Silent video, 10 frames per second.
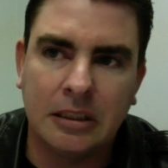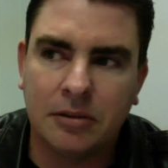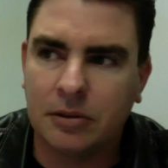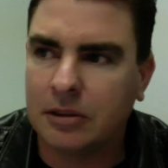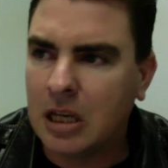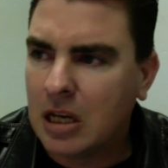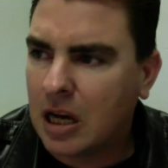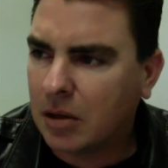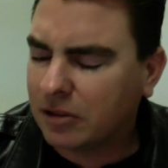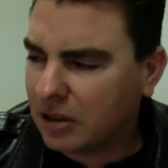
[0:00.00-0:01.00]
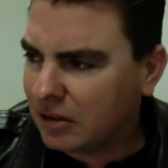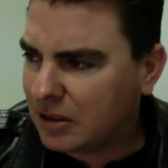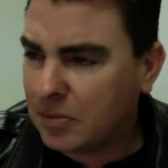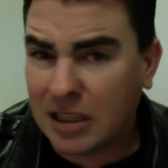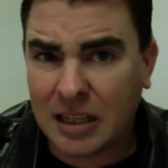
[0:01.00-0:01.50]
I was on the
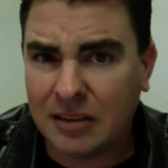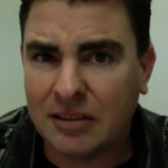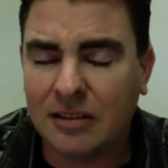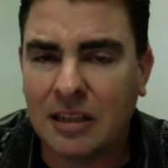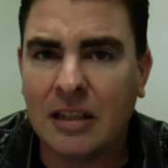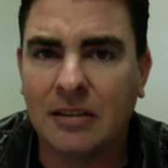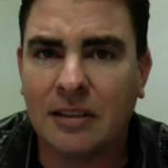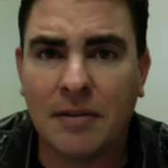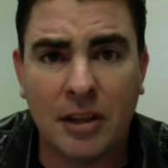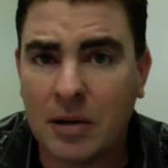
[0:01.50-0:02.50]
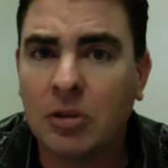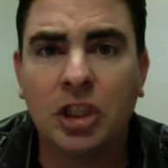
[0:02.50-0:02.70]
team in 96, 97, they were